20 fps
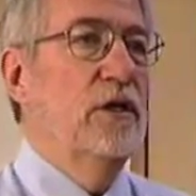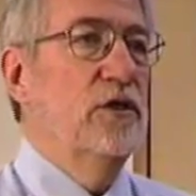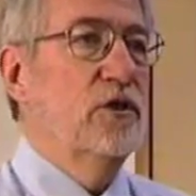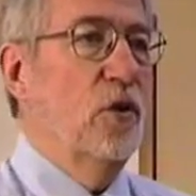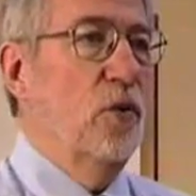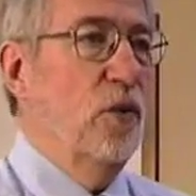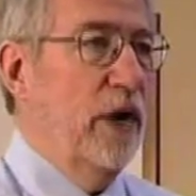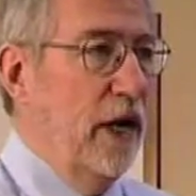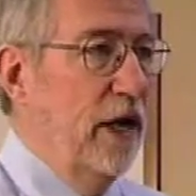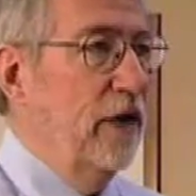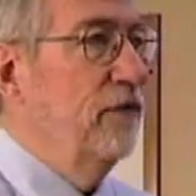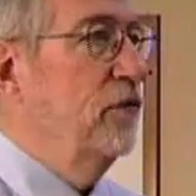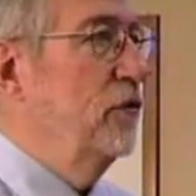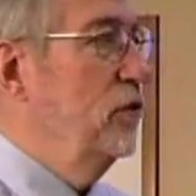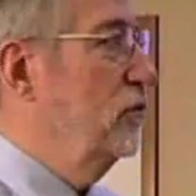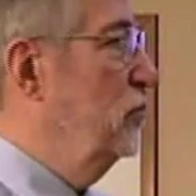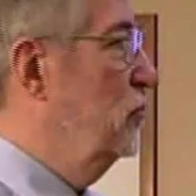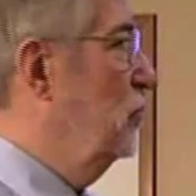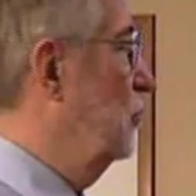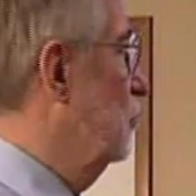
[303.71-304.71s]
So whatever
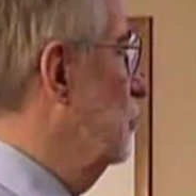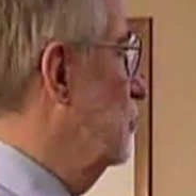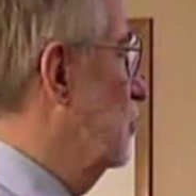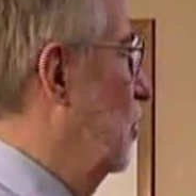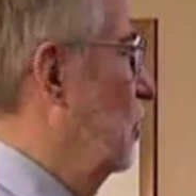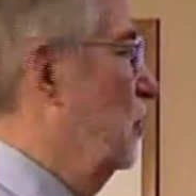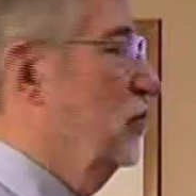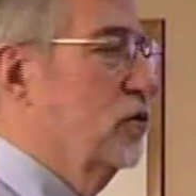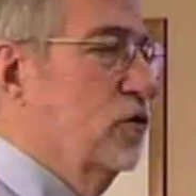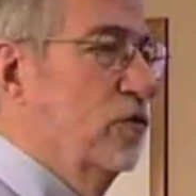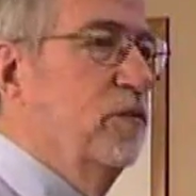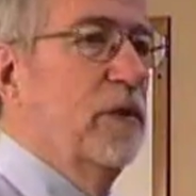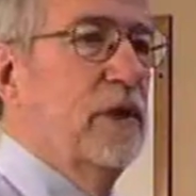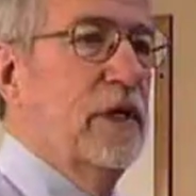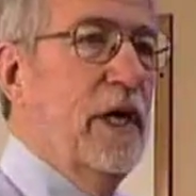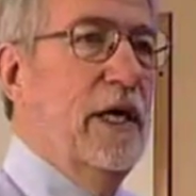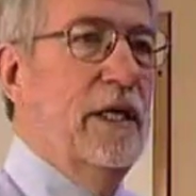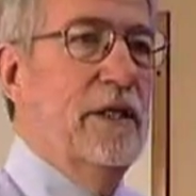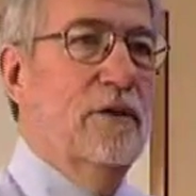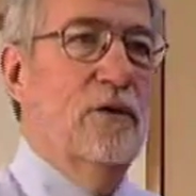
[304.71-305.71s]
you do, don't
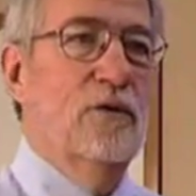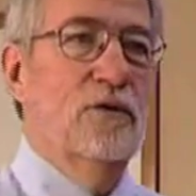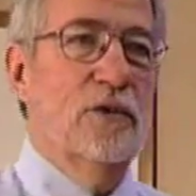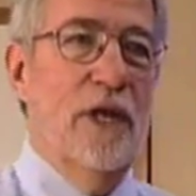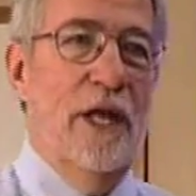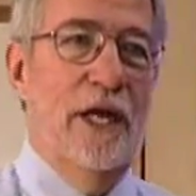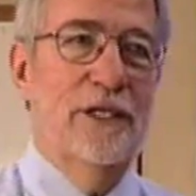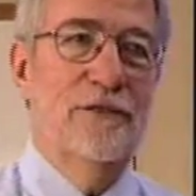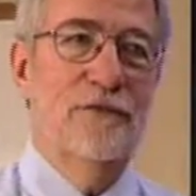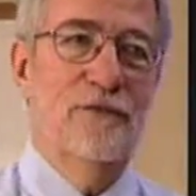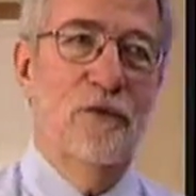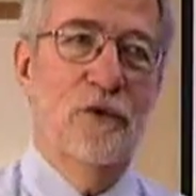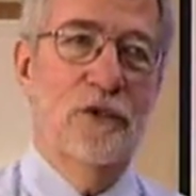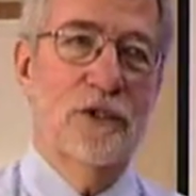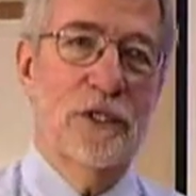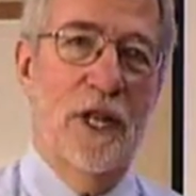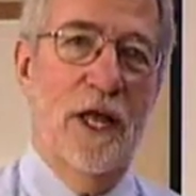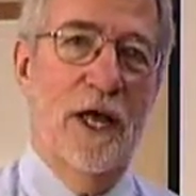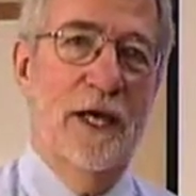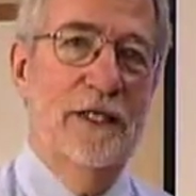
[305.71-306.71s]
duplicate those last 4
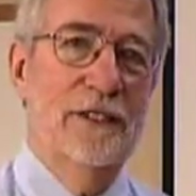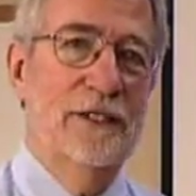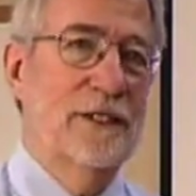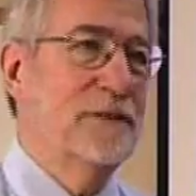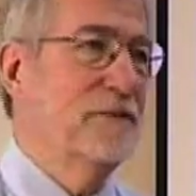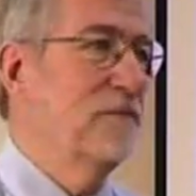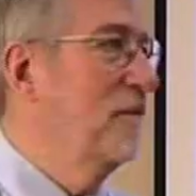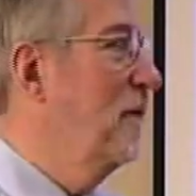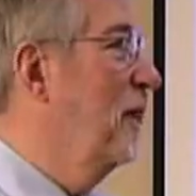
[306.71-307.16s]
slides.